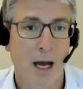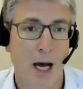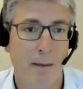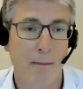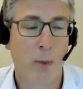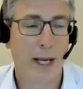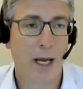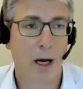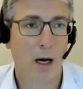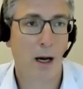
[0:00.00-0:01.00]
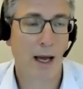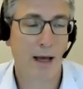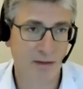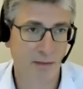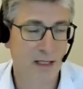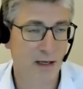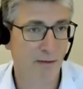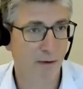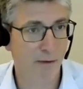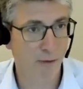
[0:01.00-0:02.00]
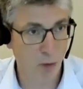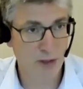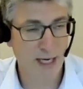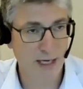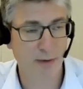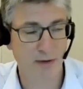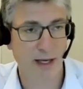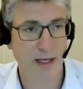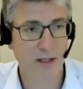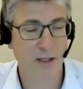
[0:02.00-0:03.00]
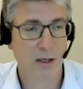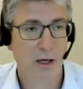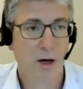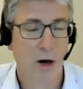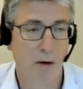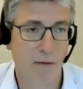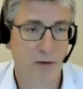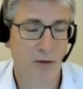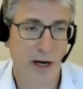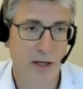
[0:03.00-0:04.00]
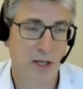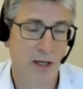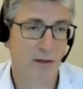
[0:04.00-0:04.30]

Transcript: Um, we are estimating for 14% of the strategy.